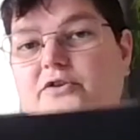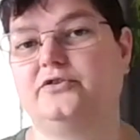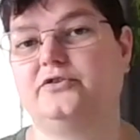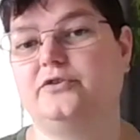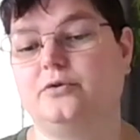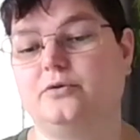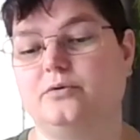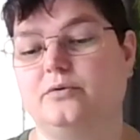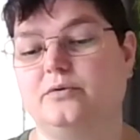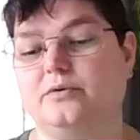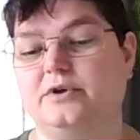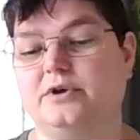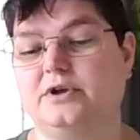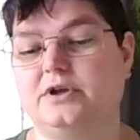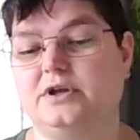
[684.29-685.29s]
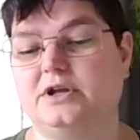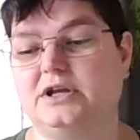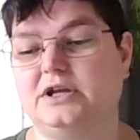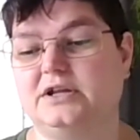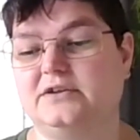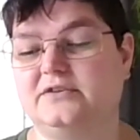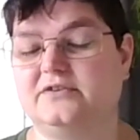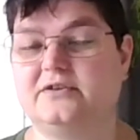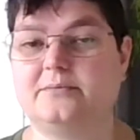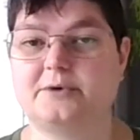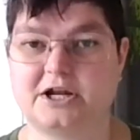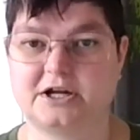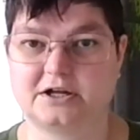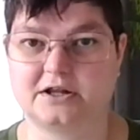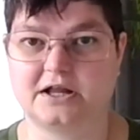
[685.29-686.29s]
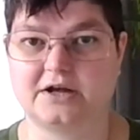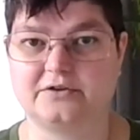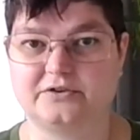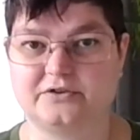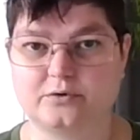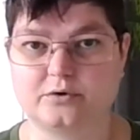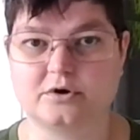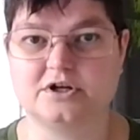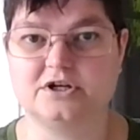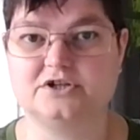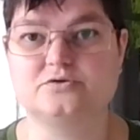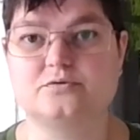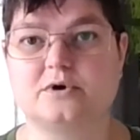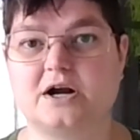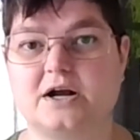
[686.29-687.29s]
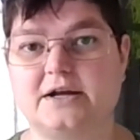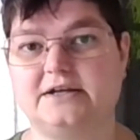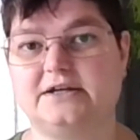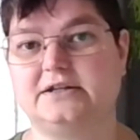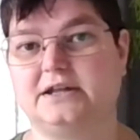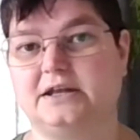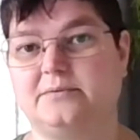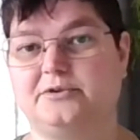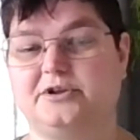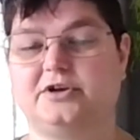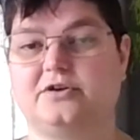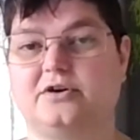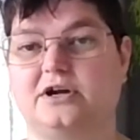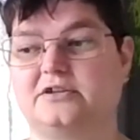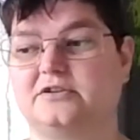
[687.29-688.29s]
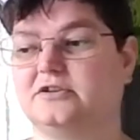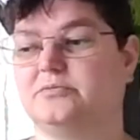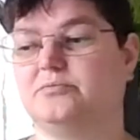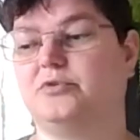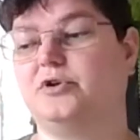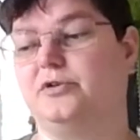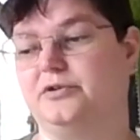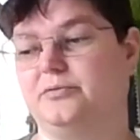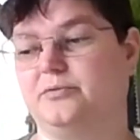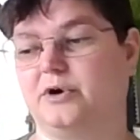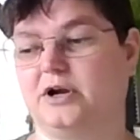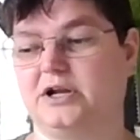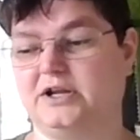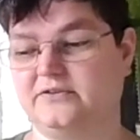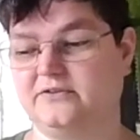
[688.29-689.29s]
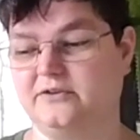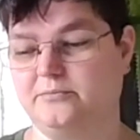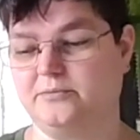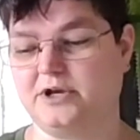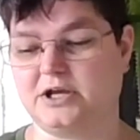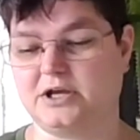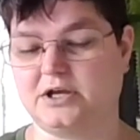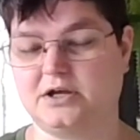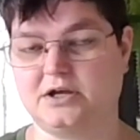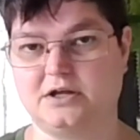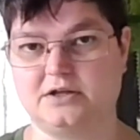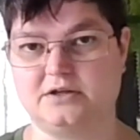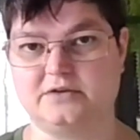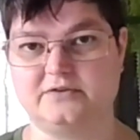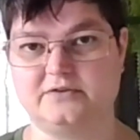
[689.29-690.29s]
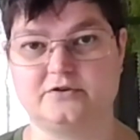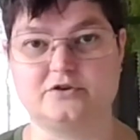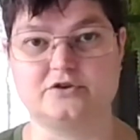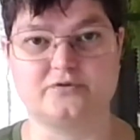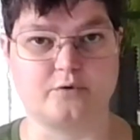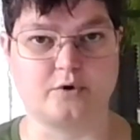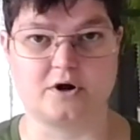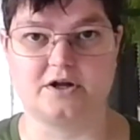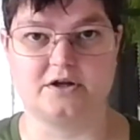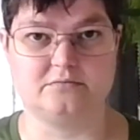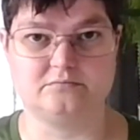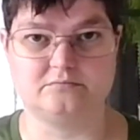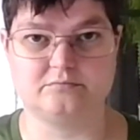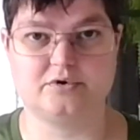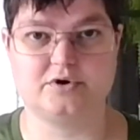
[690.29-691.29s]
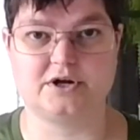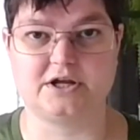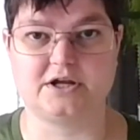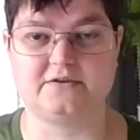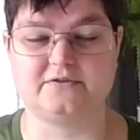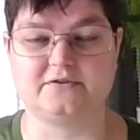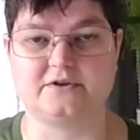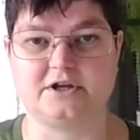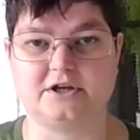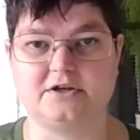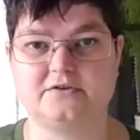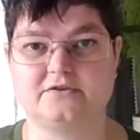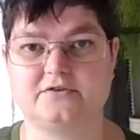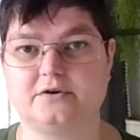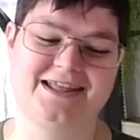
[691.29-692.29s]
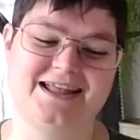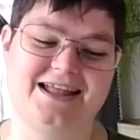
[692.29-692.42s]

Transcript: So in some kind of cloud storage where I can label it correctly, pull it where it needs to be, and search for it pretty easily.